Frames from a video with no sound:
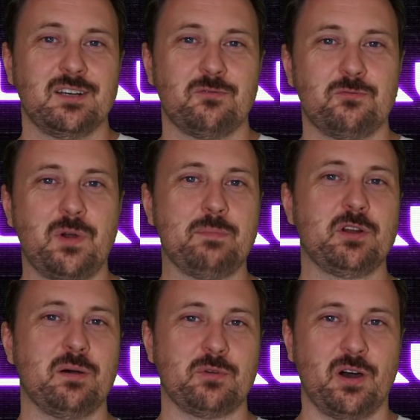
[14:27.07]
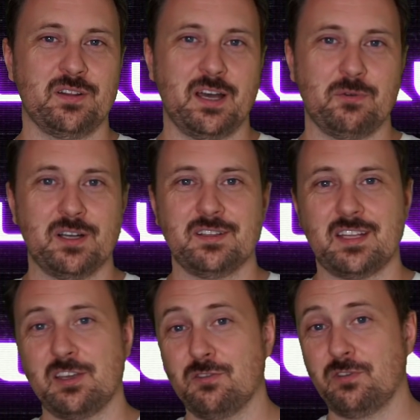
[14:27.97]
wrap it up on that one.
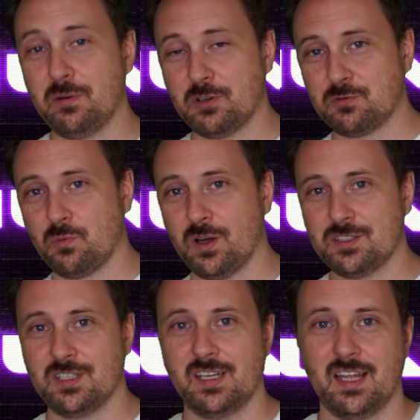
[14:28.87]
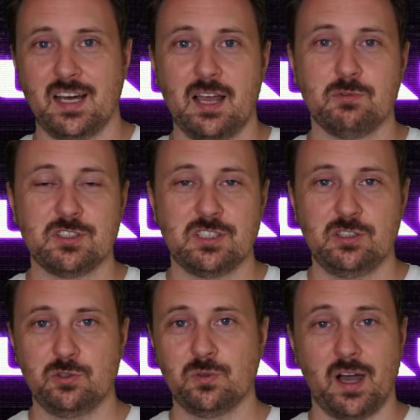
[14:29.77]
Thank you very much for watching, and I will see
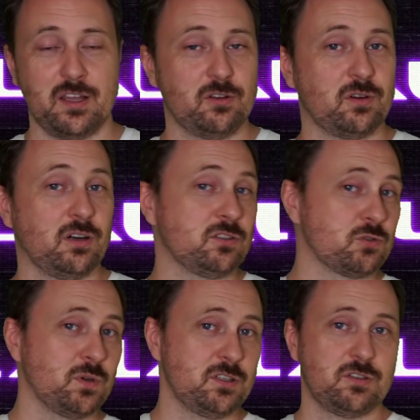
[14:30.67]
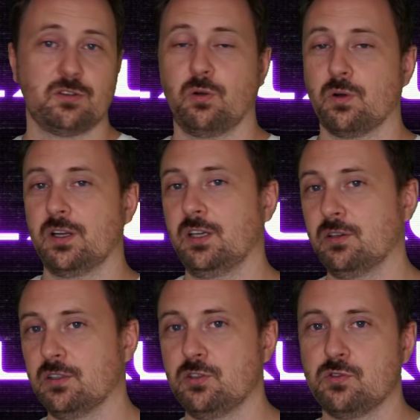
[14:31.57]
you either on Twitch or here
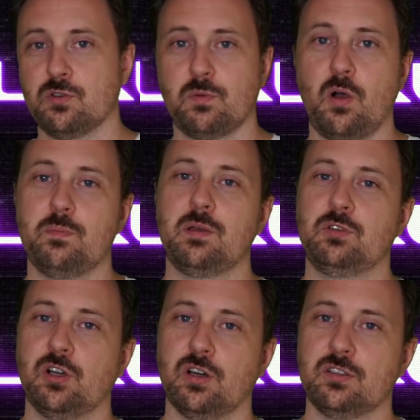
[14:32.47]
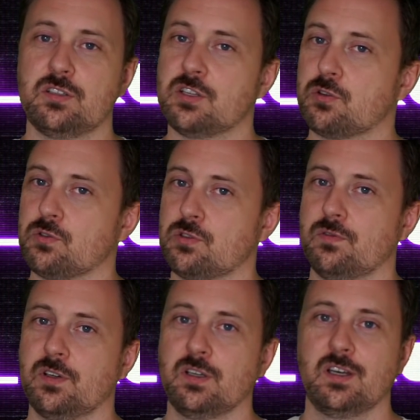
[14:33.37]
on YouTube, or maybe on the Discord
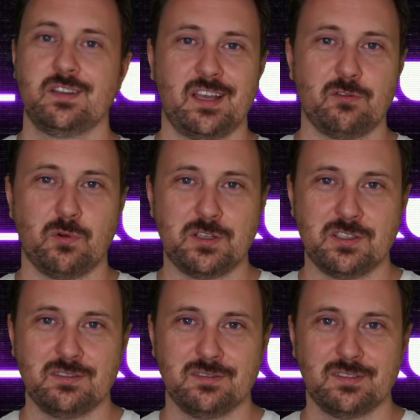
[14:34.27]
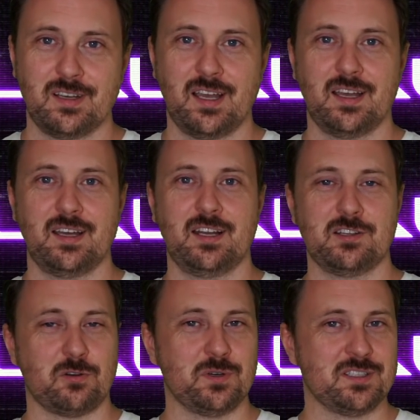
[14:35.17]
server. Thank you for watching, and as
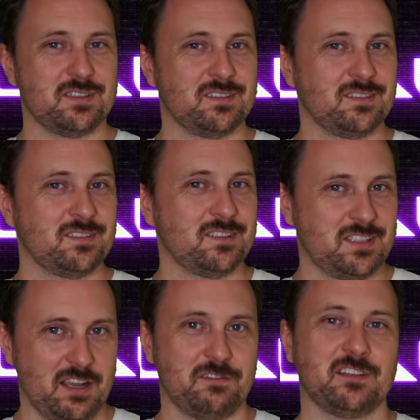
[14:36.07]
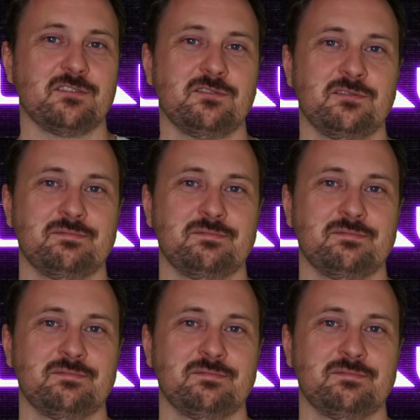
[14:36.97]
always, stay effective.